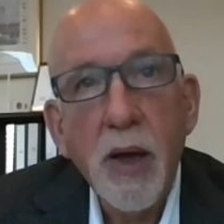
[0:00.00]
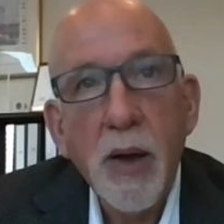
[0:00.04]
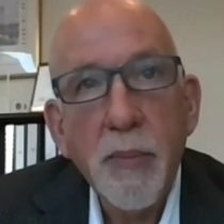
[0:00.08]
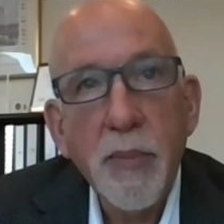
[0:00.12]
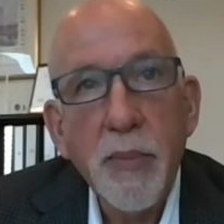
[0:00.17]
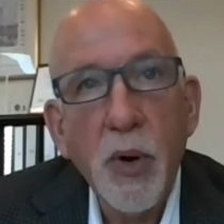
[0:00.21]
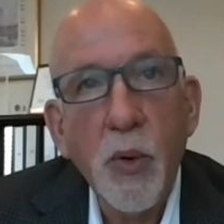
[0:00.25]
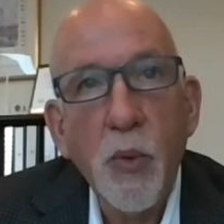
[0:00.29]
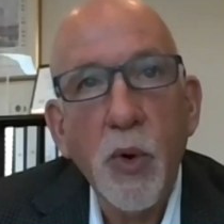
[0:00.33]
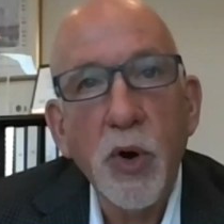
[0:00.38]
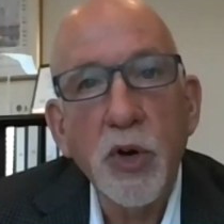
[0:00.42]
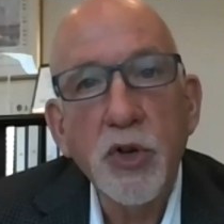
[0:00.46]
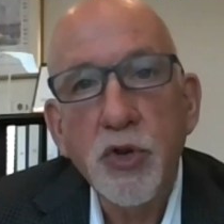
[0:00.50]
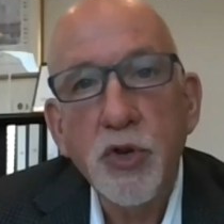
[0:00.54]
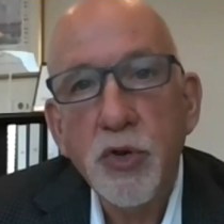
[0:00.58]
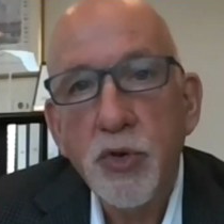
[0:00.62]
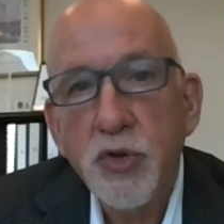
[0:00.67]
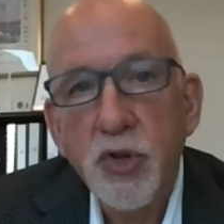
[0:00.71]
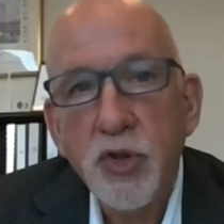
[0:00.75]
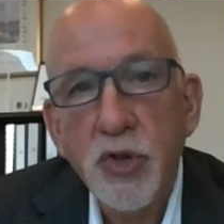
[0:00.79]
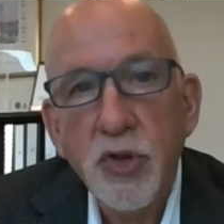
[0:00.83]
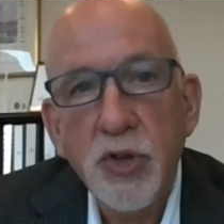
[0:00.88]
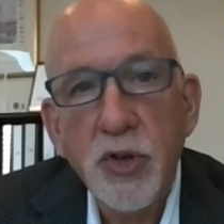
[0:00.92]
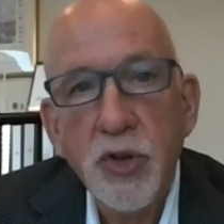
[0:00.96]
But what you
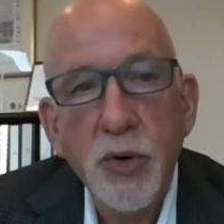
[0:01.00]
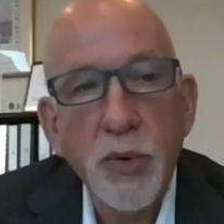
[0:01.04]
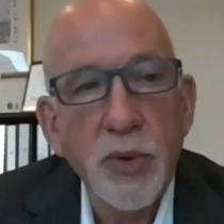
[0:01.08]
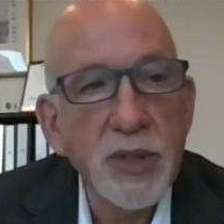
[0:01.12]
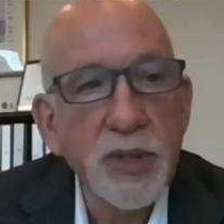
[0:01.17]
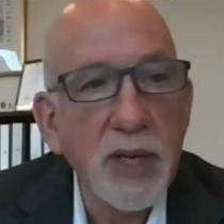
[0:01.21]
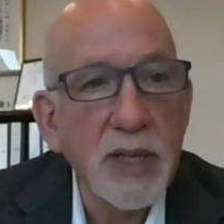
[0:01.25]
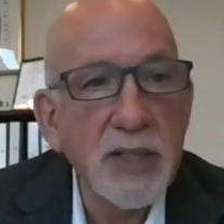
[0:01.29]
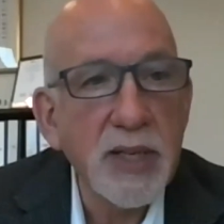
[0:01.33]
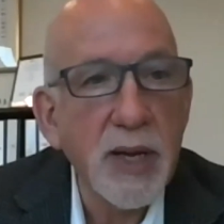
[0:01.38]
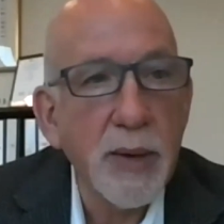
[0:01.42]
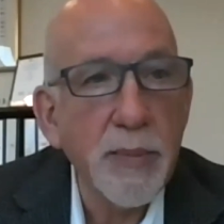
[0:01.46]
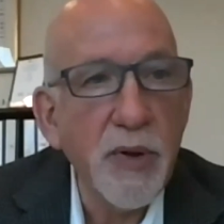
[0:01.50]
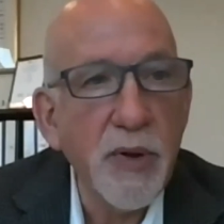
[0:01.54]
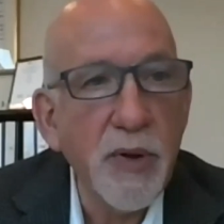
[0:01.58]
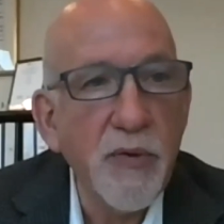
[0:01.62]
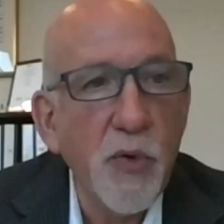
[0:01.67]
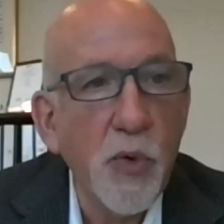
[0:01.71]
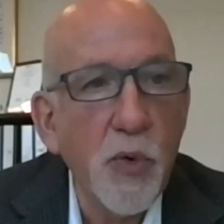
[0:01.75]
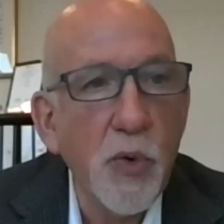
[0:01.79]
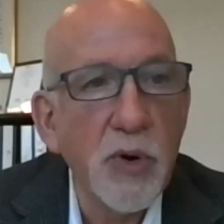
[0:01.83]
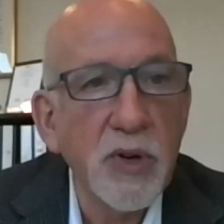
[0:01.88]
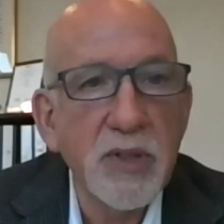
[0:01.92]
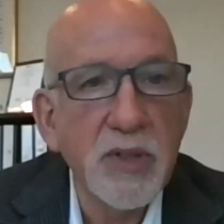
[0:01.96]
should do, as I said
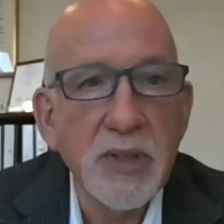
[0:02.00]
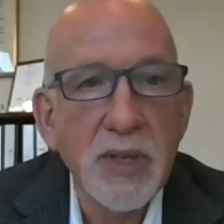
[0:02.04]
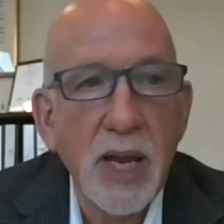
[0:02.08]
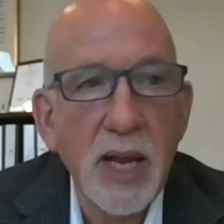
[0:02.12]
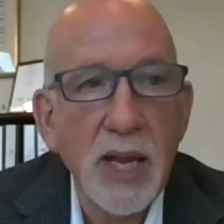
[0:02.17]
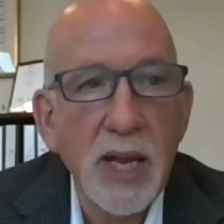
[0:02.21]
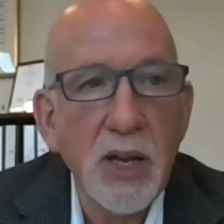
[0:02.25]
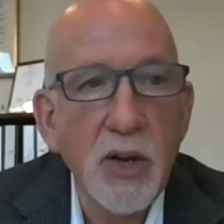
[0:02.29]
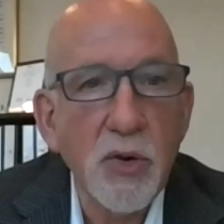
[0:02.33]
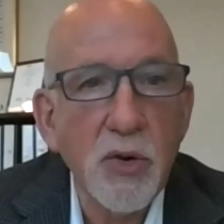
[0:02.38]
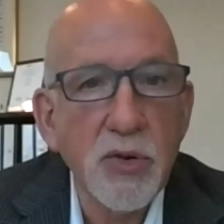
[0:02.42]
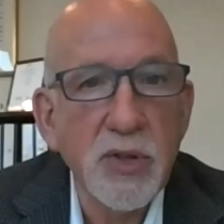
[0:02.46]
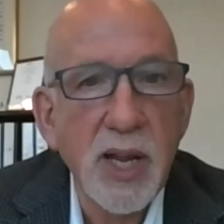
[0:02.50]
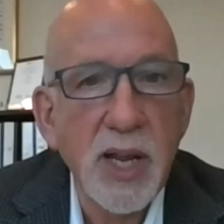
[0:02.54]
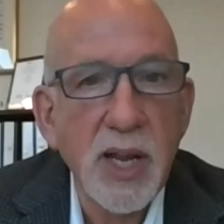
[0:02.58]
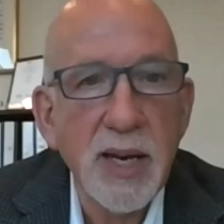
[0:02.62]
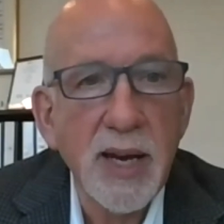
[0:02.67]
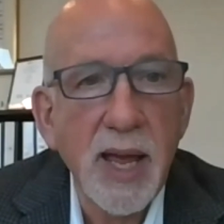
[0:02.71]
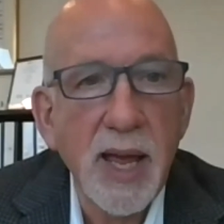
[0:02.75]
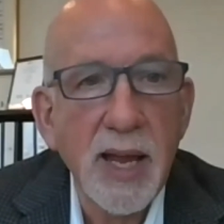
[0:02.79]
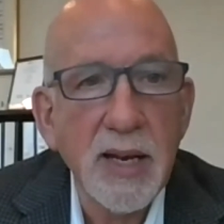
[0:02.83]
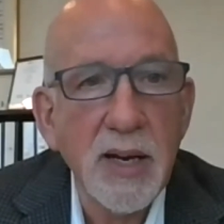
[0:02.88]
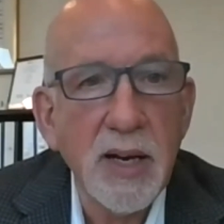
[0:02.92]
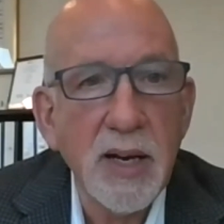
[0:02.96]
before, is take your
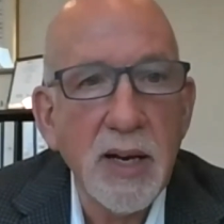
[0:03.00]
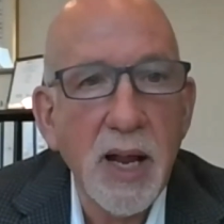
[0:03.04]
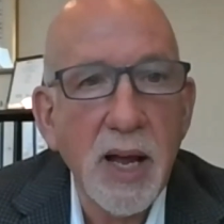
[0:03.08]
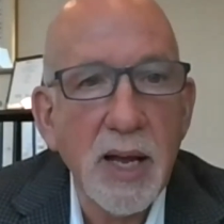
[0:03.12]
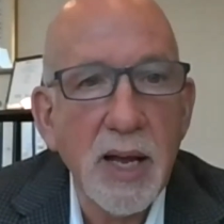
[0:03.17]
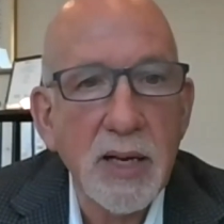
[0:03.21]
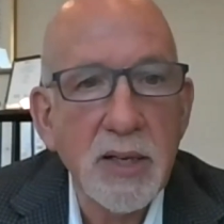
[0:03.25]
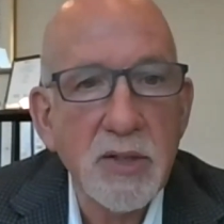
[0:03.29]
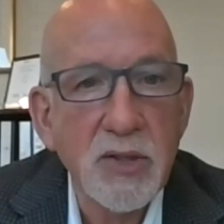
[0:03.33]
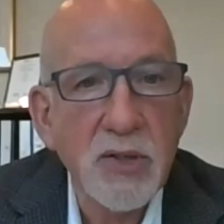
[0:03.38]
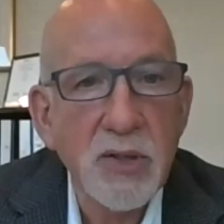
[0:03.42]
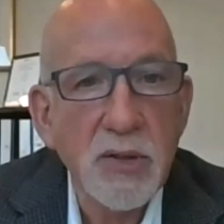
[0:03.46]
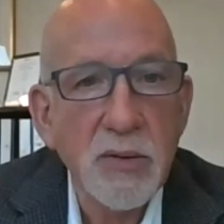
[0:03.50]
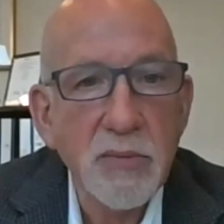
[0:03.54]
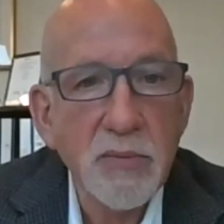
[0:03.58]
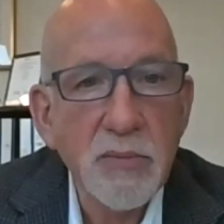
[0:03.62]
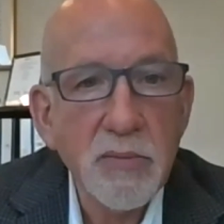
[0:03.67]
1099s,